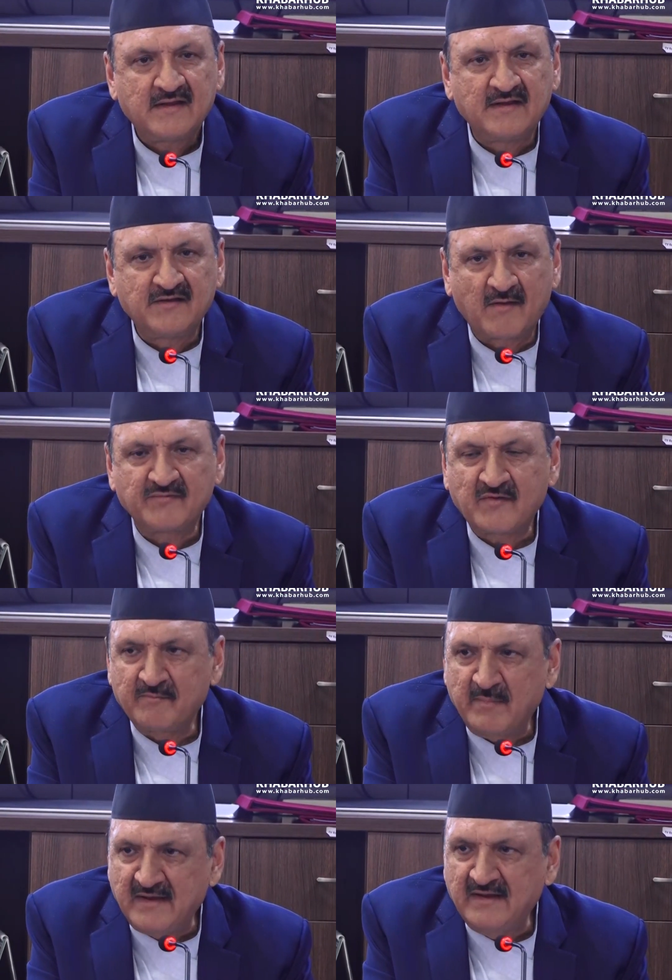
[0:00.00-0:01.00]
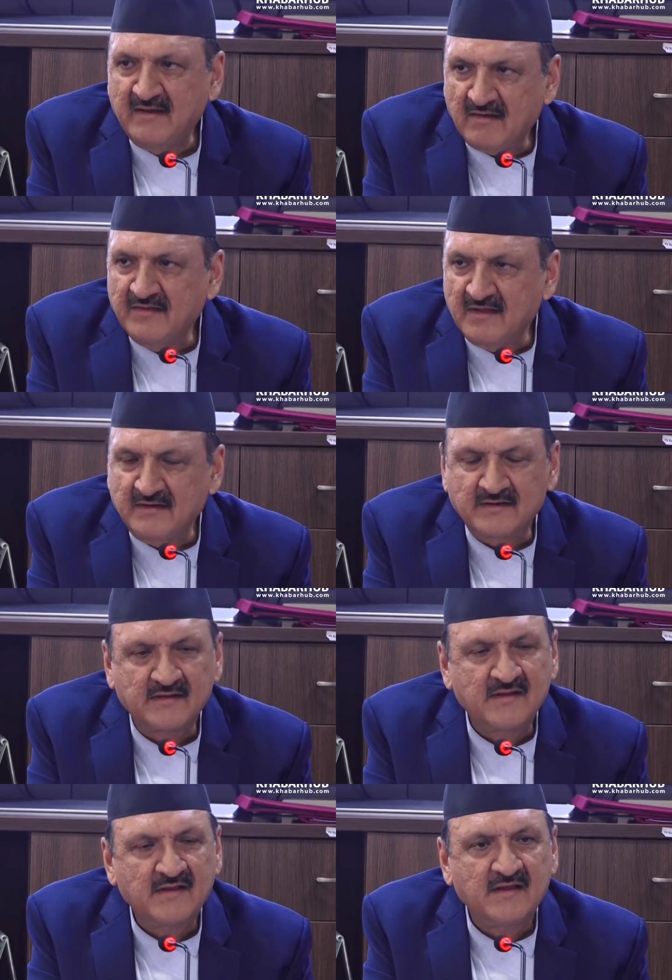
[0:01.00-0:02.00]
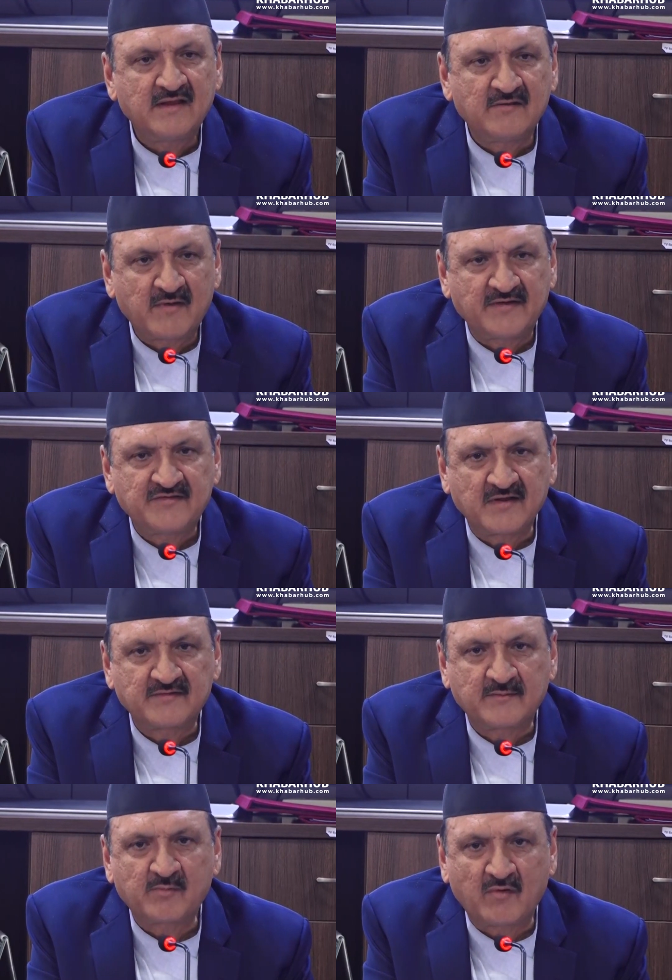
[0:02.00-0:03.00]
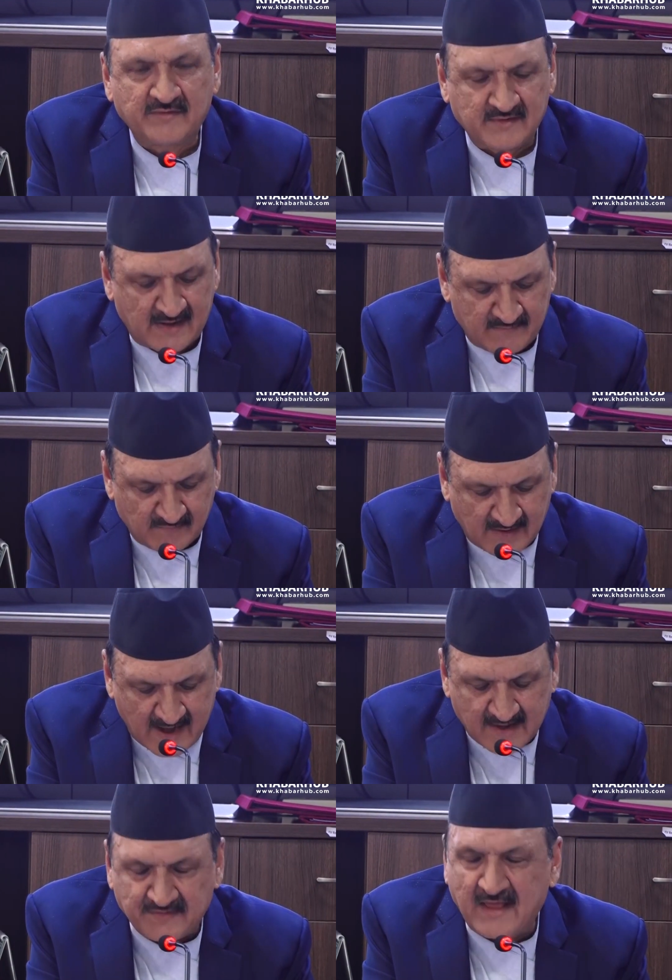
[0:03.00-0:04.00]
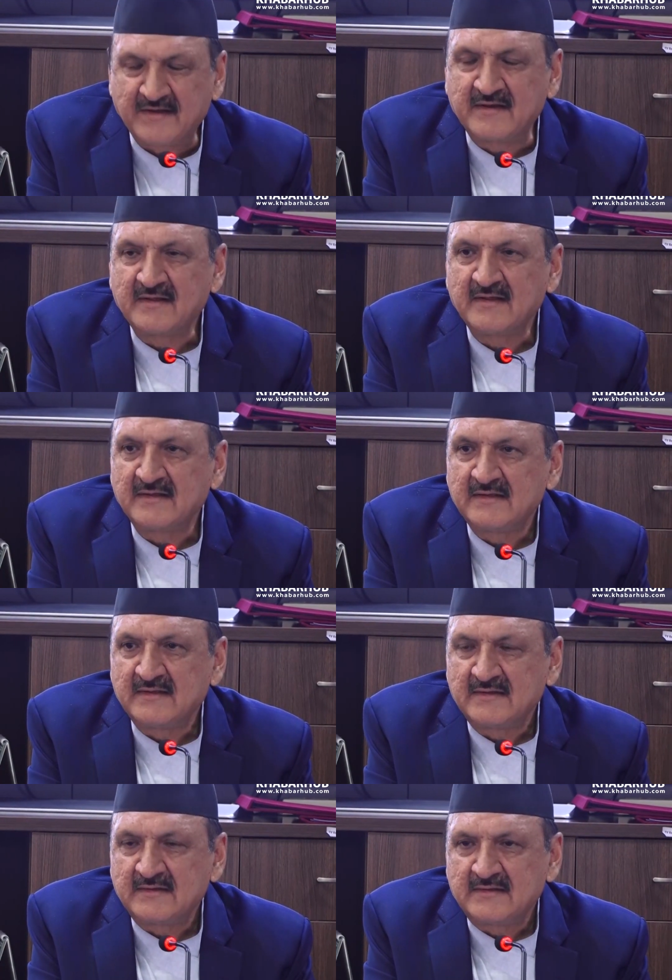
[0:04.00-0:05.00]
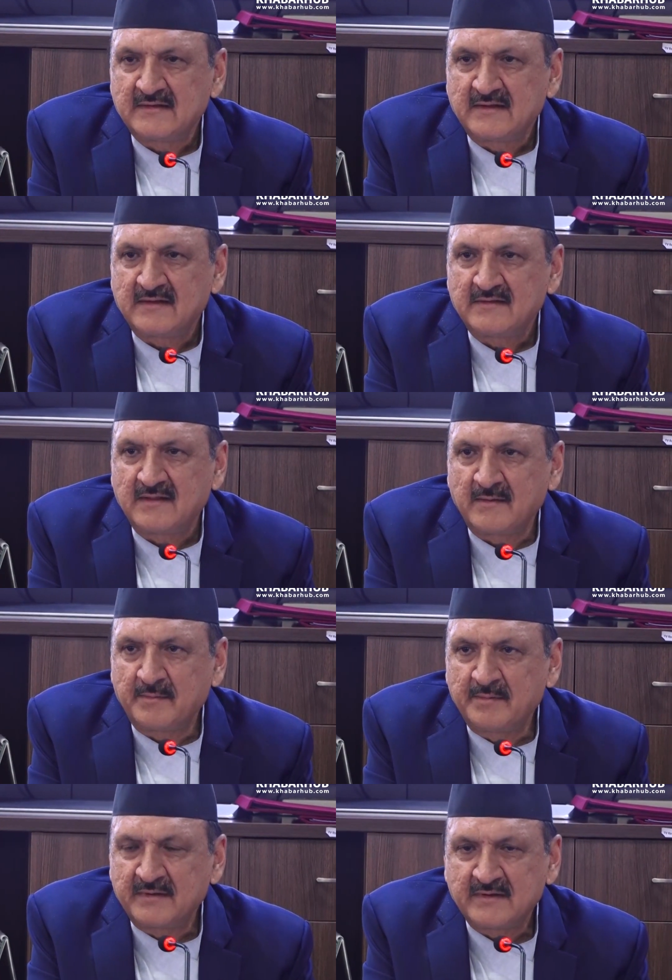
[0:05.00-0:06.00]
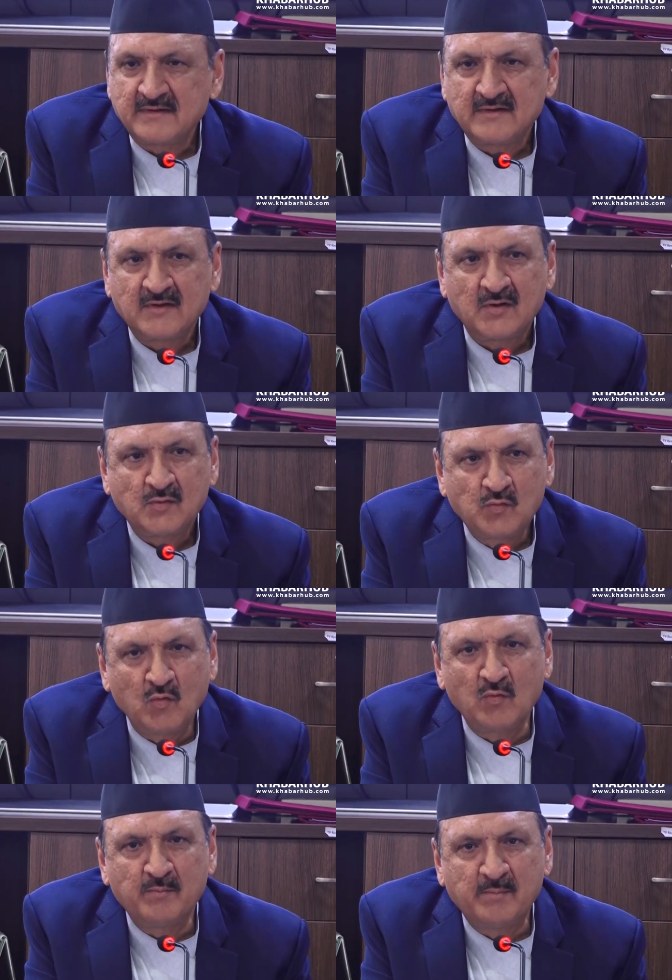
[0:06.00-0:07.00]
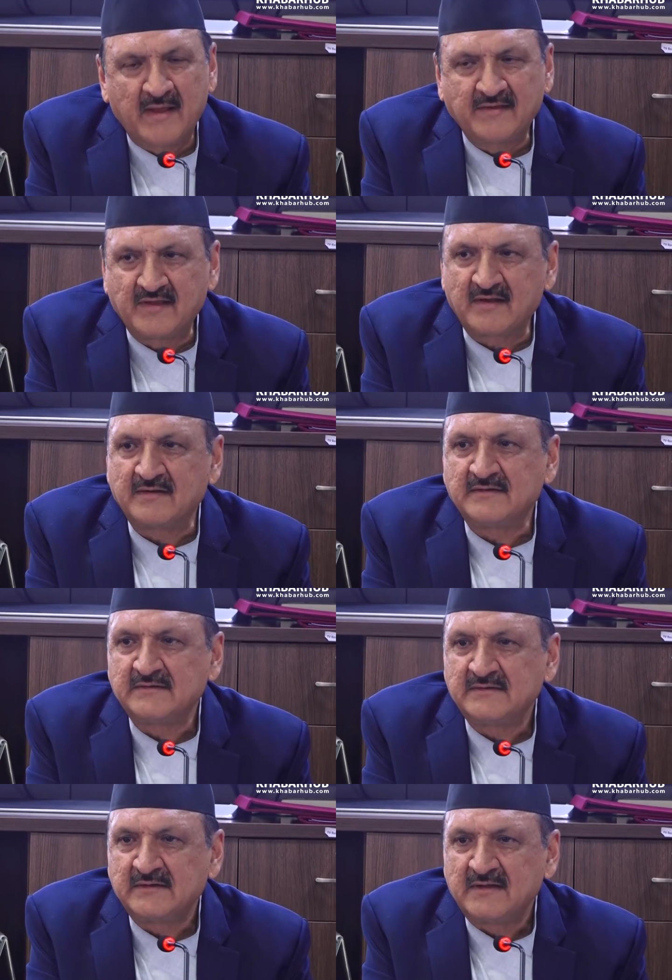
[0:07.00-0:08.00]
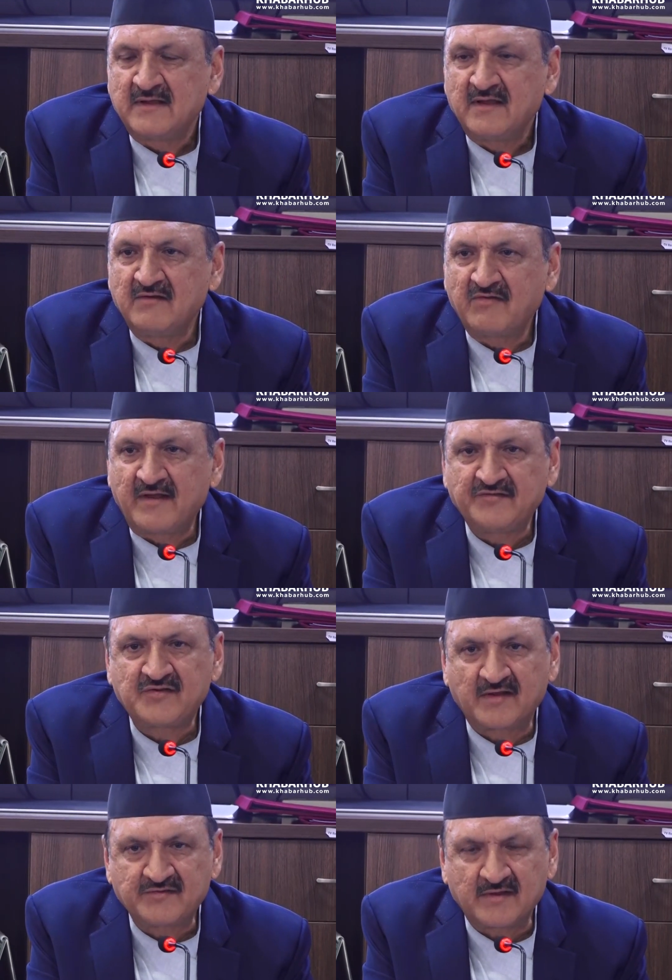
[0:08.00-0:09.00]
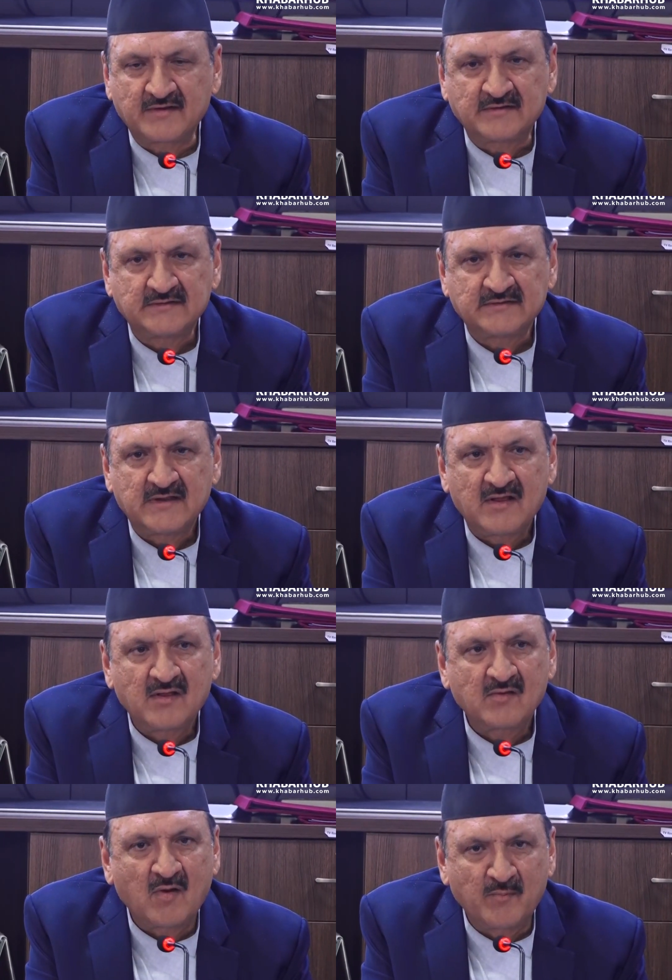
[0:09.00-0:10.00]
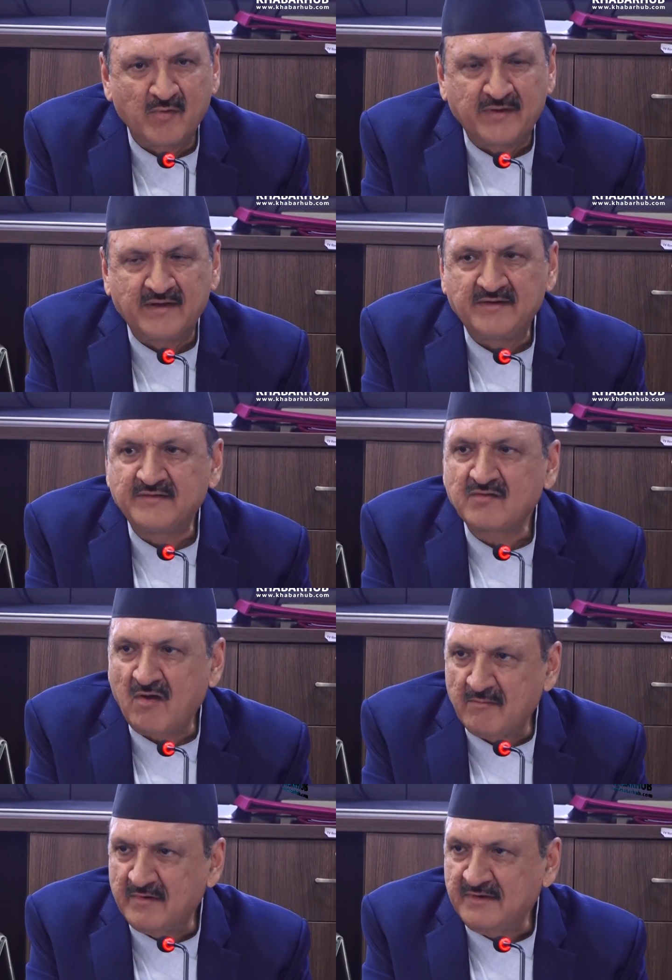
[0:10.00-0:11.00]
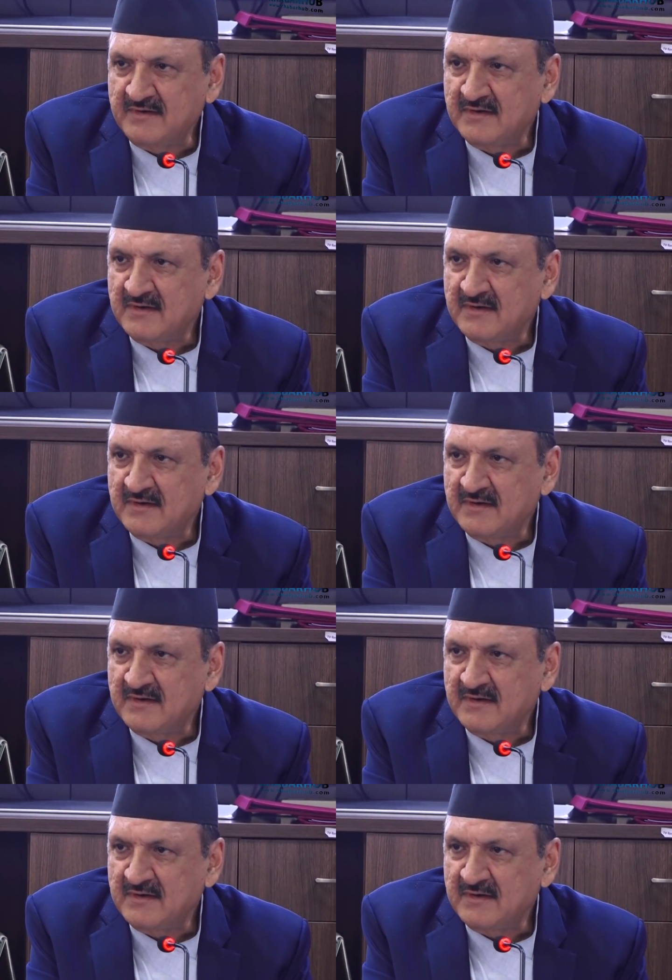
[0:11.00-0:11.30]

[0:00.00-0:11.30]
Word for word: in terms of many other infrastructure projects. I'm glad that the two major infrastructure component is covered